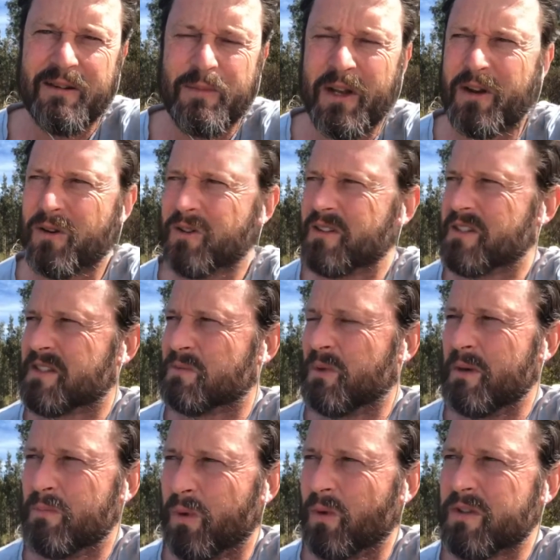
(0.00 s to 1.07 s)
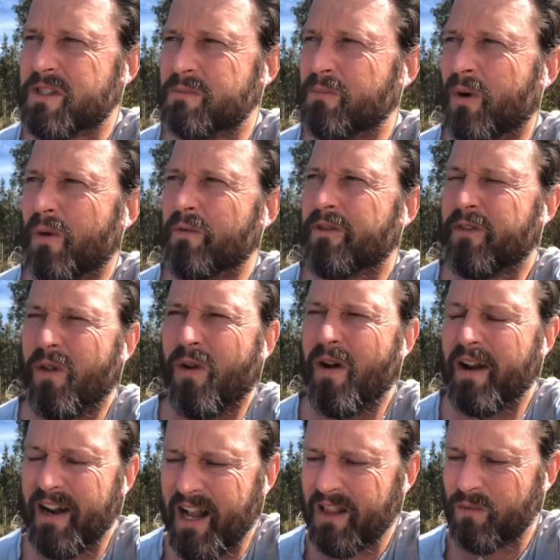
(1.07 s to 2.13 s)
because when bullets and bombs
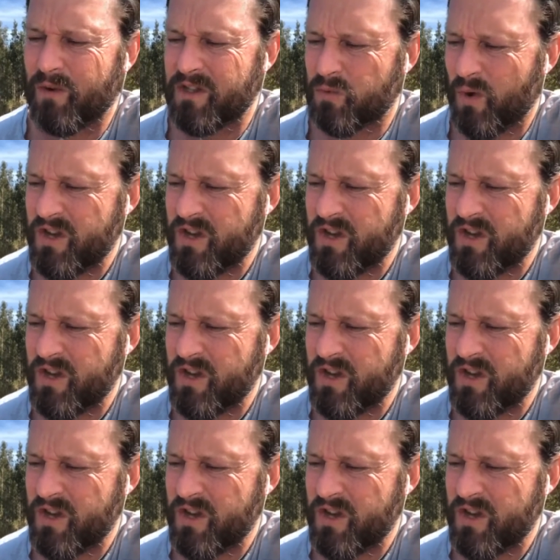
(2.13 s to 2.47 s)
fly, in other words,